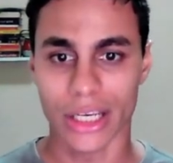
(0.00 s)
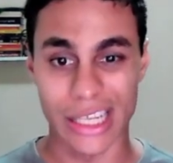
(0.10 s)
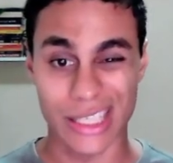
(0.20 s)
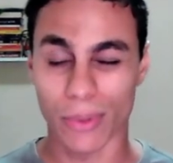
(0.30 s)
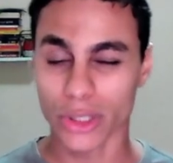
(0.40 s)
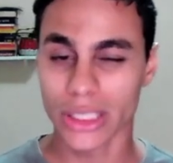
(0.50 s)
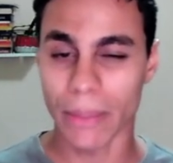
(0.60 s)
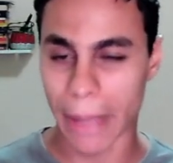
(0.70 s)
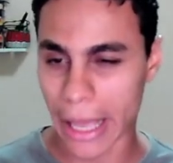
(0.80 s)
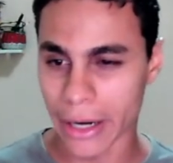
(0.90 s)
spot the
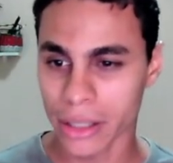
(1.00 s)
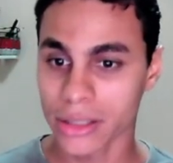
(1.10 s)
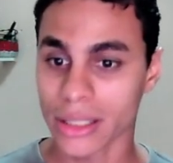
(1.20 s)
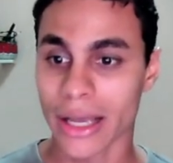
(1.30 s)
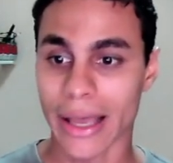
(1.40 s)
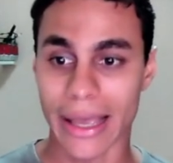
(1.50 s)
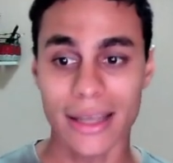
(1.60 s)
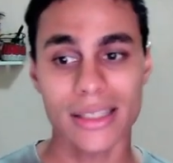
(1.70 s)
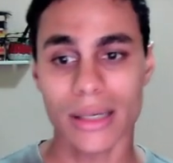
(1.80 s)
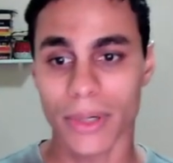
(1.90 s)
patterns,
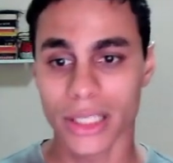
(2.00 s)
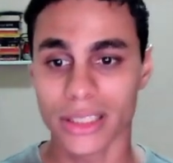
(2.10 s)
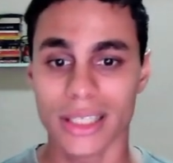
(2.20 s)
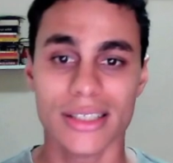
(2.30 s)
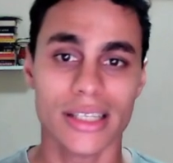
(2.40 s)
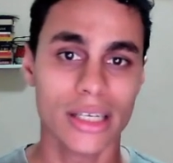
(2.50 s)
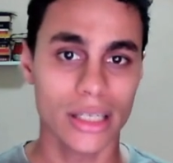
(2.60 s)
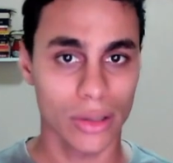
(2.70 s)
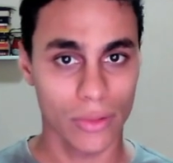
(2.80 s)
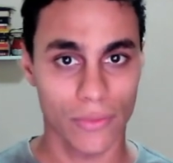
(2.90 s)
and separate the
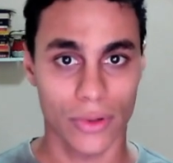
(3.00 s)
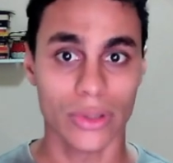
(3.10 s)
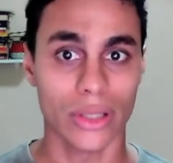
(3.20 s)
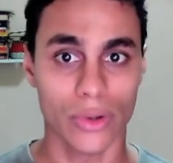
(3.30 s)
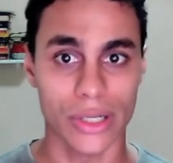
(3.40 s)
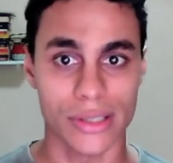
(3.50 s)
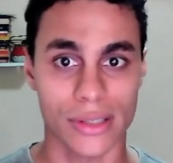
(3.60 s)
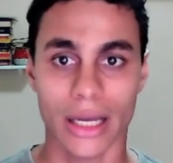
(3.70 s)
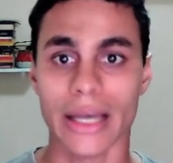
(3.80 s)
signal from the noise.